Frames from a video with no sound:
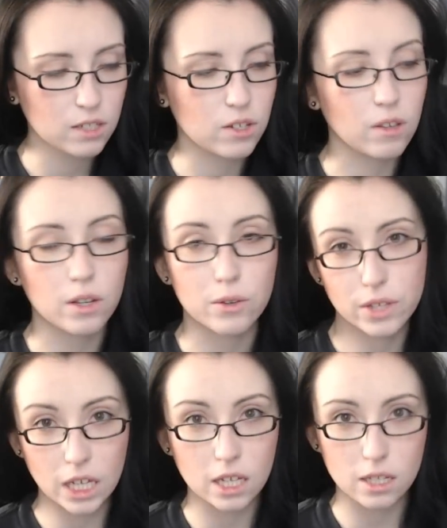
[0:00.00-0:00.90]
So they were
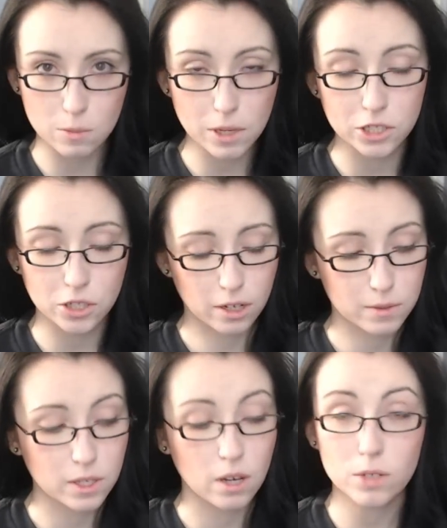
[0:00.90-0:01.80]
thinking his blood sugar
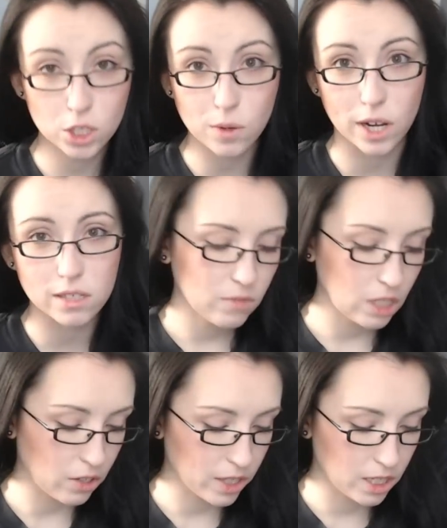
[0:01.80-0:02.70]
was low, which it was. You
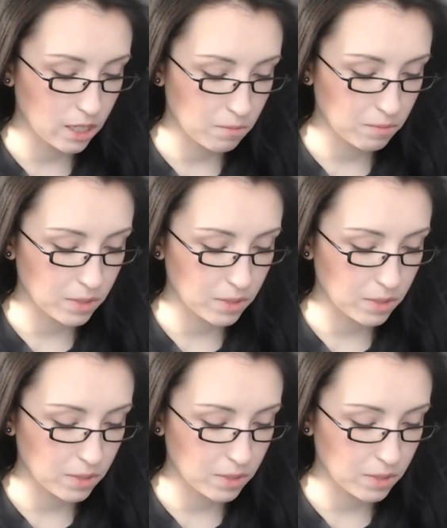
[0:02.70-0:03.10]
know, they did him.